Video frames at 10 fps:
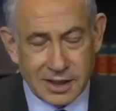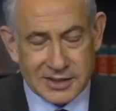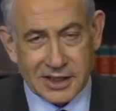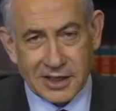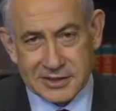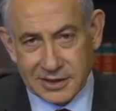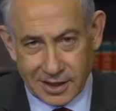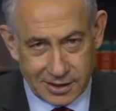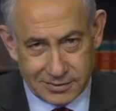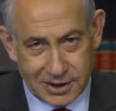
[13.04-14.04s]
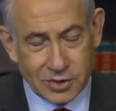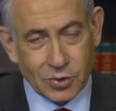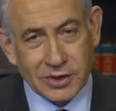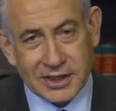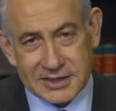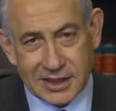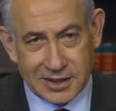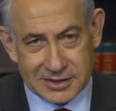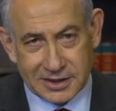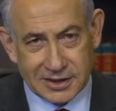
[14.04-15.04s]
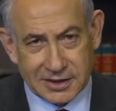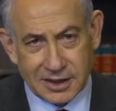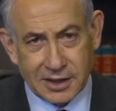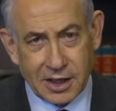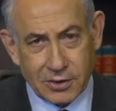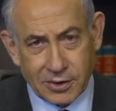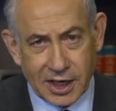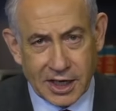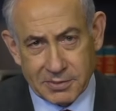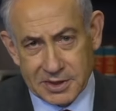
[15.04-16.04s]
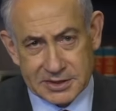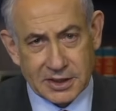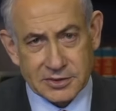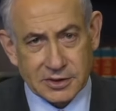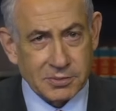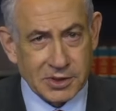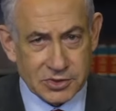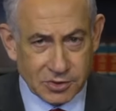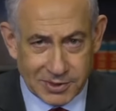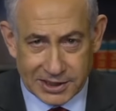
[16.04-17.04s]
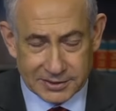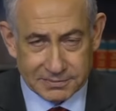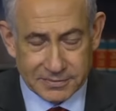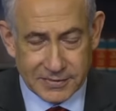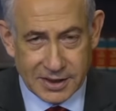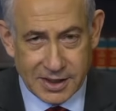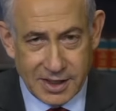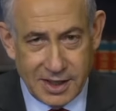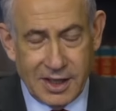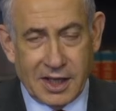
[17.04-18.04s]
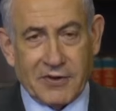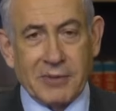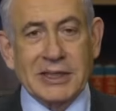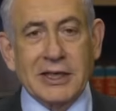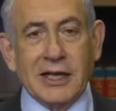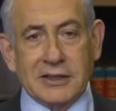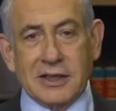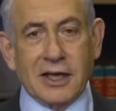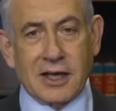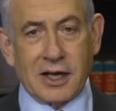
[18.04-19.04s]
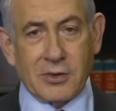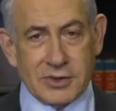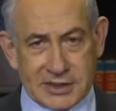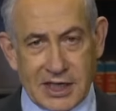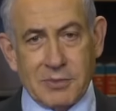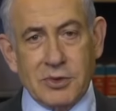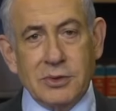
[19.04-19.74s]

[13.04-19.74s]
from battle zones in Rafah as tensions escalate ahead of U.S. Secretary of State Blinken's visit on Friday.